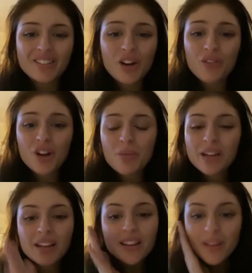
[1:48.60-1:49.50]
love
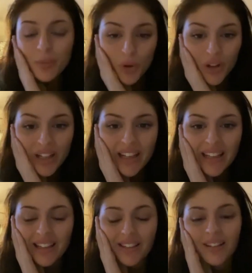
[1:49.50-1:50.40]
coming in the
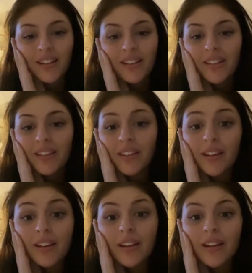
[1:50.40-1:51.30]
morning, and
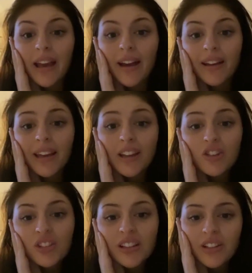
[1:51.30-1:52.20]
the cat
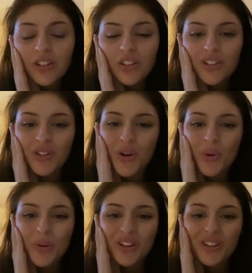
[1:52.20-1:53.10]
cage cleaners are
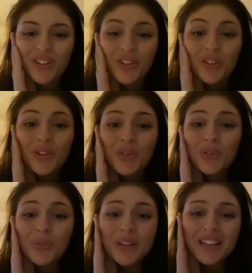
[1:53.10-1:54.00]
always so
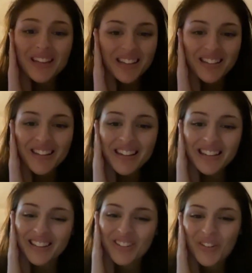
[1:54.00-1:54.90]
sweet and
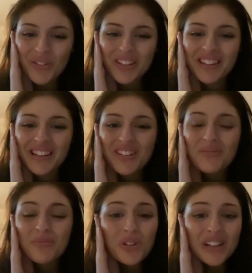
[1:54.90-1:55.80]
nice, and they're always saying
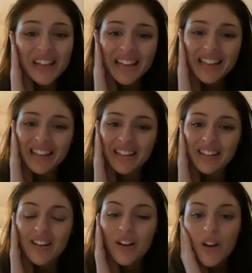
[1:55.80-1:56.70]
good morning, and
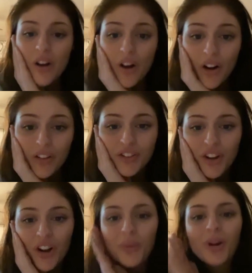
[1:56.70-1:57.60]
all the
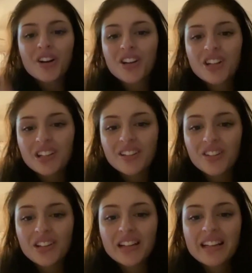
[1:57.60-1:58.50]
dog walkers
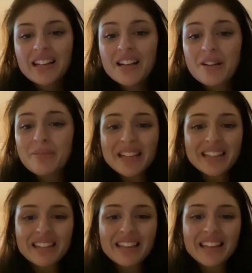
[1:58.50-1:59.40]
are
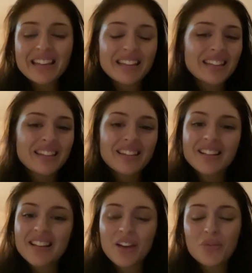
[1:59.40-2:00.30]
amazing, and
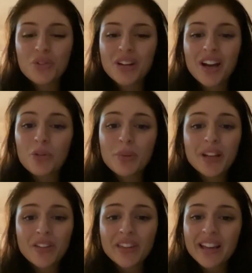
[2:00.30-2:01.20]
everyone
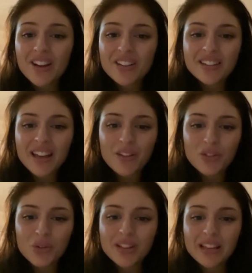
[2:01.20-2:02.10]
helping out the care staff
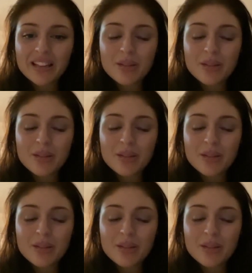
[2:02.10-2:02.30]
doing daily